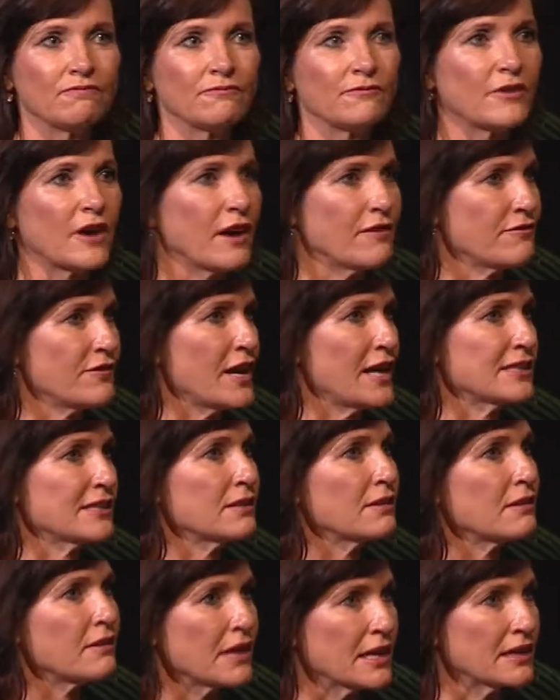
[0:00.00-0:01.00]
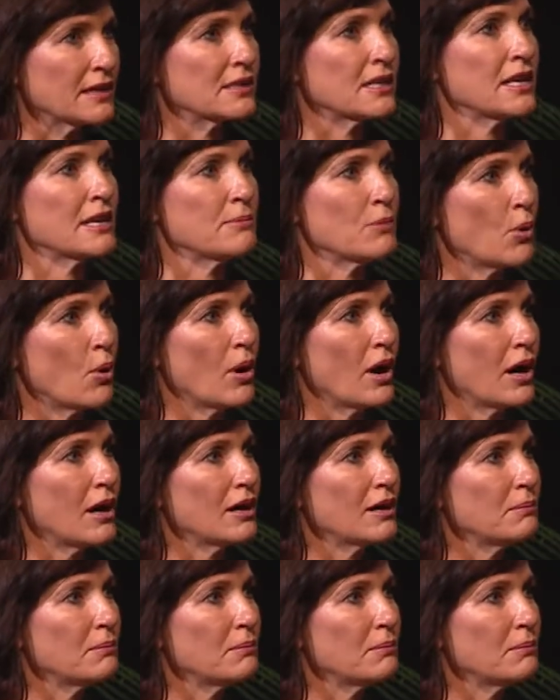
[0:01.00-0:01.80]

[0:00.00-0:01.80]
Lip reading: 5,000 things anymore,